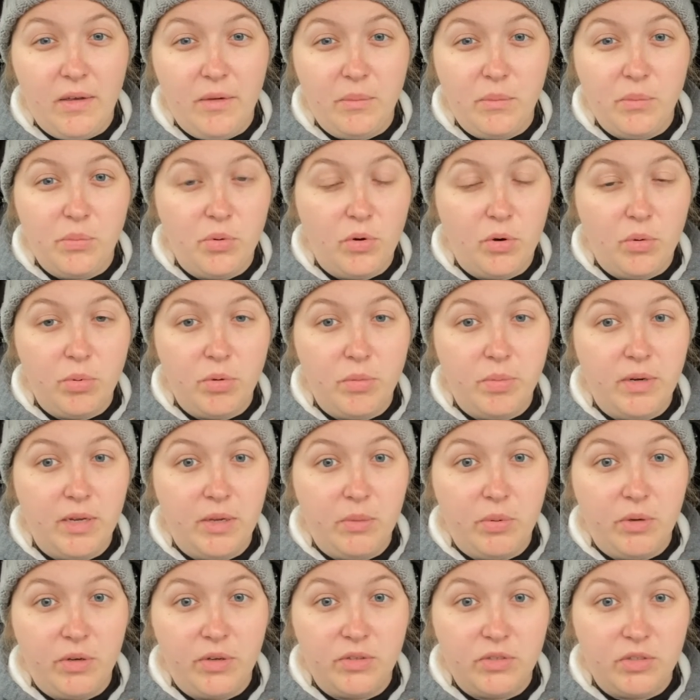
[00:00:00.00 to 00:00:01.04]
probably
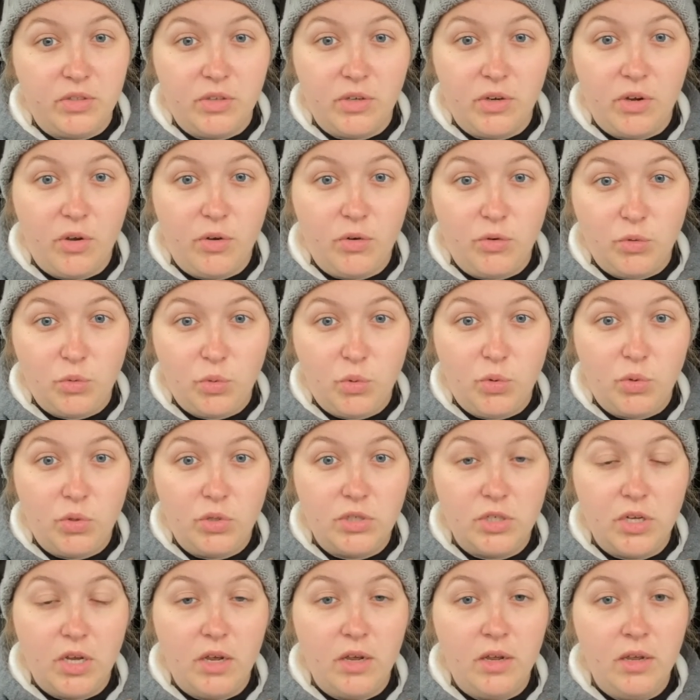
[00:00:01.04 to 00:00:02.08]
because of the cold
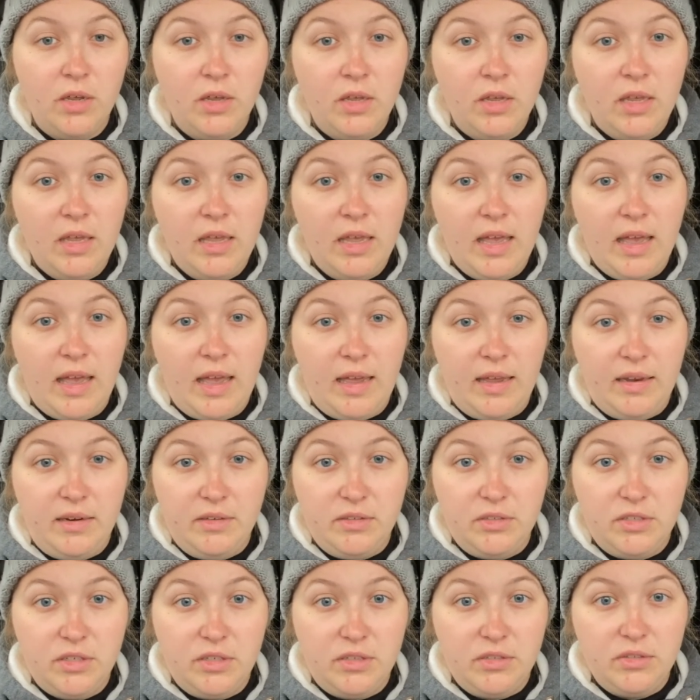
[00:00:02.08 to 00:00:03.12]
water.
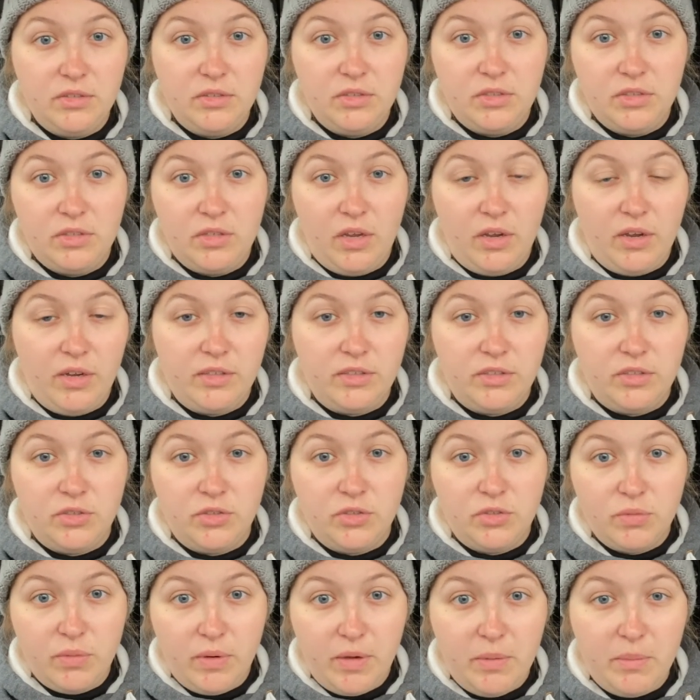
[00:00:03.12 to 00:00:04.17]
And starting to
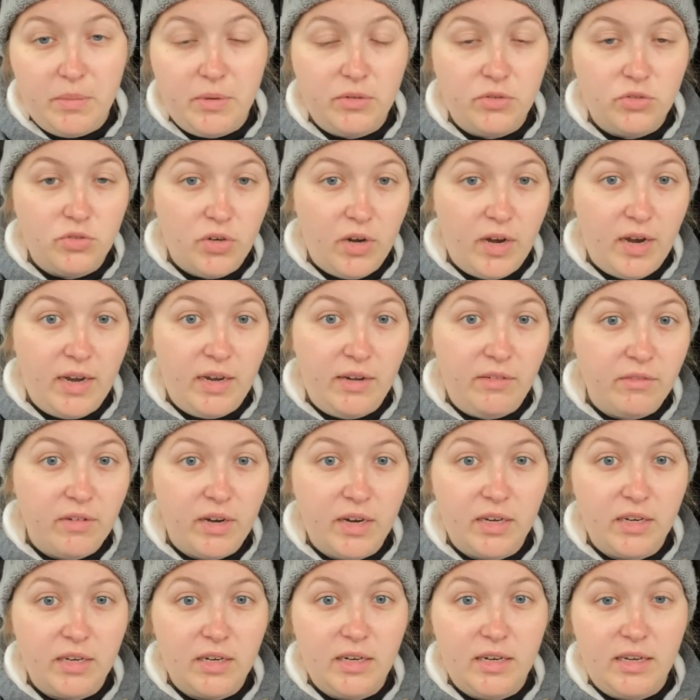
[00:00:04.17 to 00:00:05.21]
swim and train
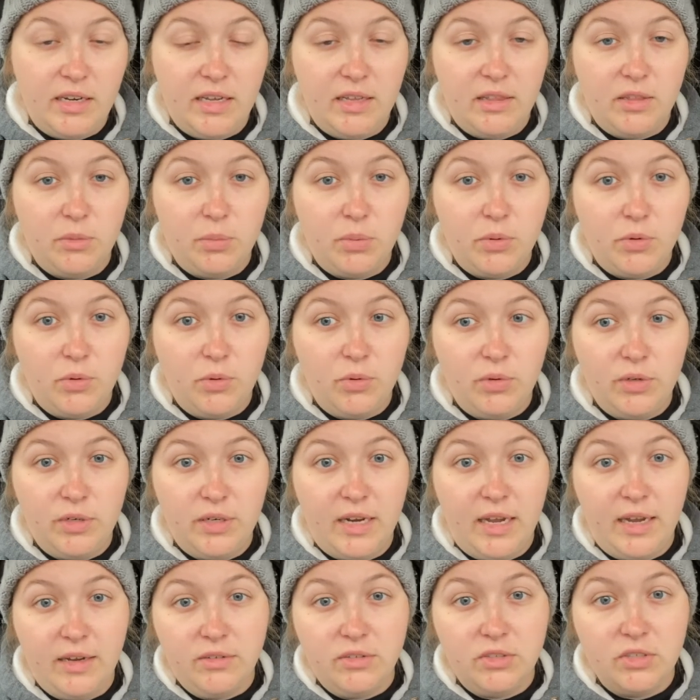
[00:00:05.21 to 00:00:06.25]
regularly in the pool and
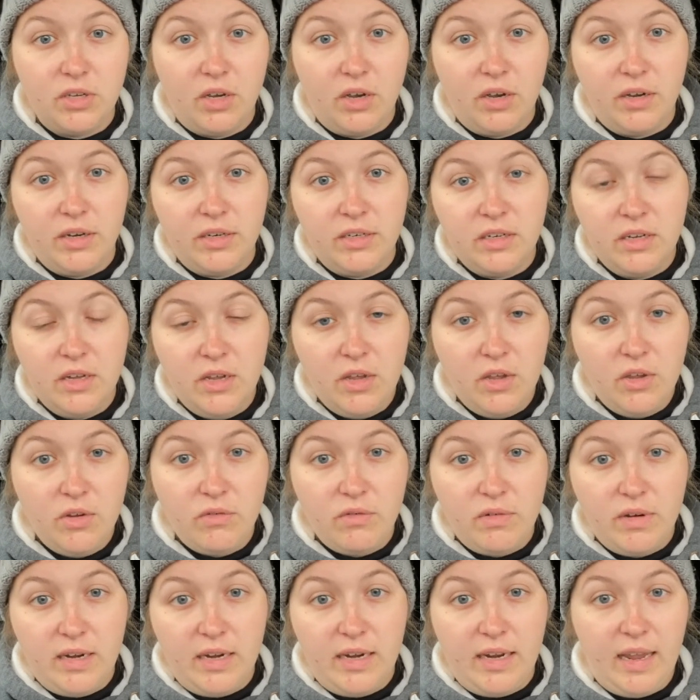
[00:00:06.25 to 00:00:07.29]
outside
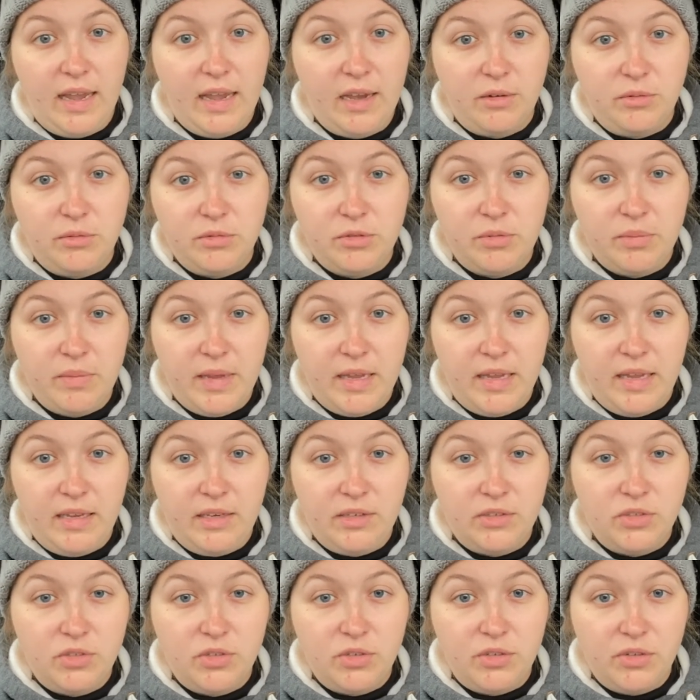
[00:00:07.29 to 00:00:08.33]
really helped me
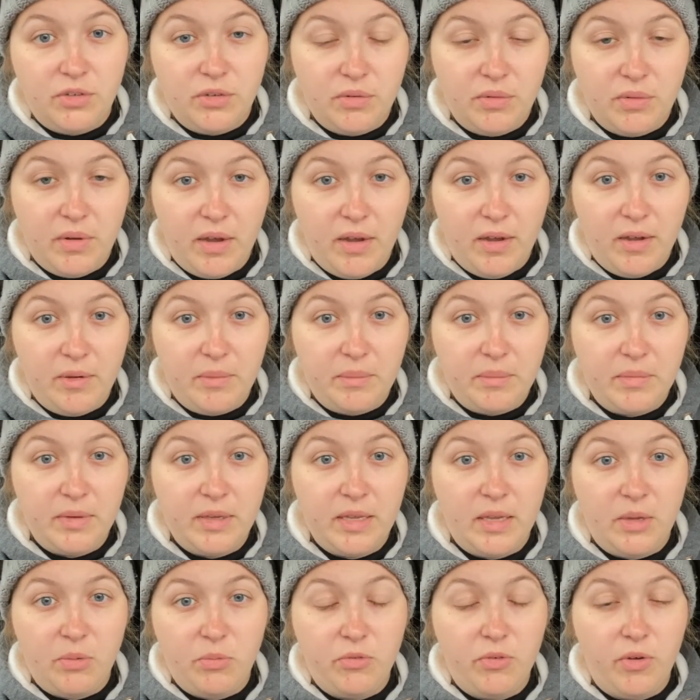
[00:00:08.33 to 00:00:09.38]
to
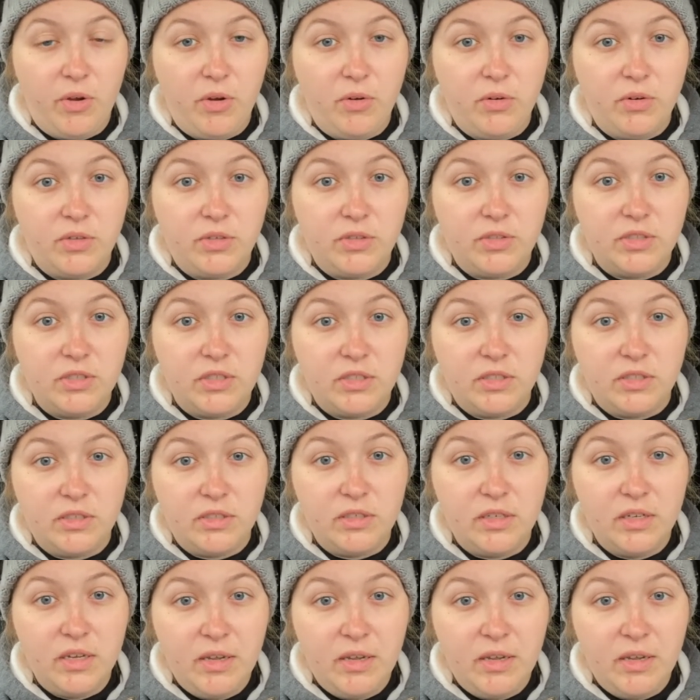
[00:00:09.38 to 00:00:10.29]
keep focused. And